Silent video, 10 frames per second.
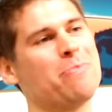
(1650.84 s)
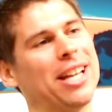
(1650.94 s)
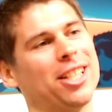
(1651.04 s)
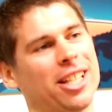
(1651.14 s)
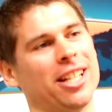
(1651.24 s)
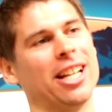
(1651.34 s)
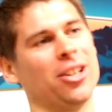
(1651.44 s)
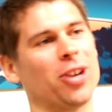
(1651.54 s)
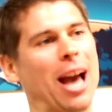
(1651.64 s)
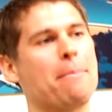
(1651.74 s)
mission
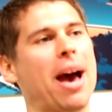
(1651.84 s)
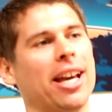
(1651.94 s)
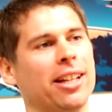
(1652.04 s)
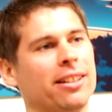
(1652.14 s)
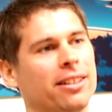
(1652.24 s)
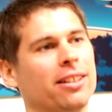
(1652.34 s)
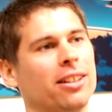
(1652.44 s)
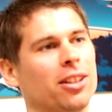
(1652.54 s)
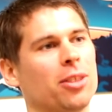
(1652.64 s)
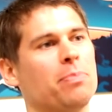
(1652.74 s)
and your campaign?
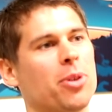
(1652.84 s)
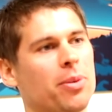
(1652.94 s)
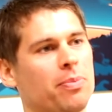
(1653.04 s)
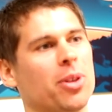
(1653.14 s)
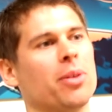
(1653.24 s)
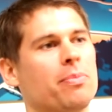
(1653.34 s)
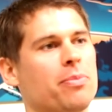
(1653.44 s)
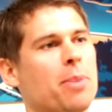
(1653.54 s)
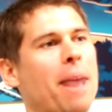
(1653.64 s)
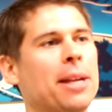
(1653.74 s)
The, the, the,
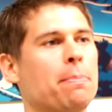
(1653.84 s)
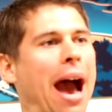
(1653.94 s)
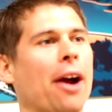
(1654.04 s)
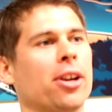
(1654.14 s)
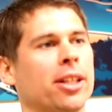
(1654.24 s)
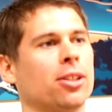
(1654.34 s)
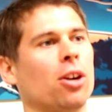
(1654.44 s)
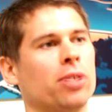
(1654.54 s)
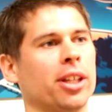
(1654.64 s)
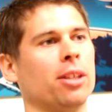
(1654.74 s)
the main barriers
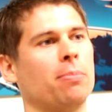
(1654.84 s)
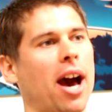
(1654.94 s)
holding you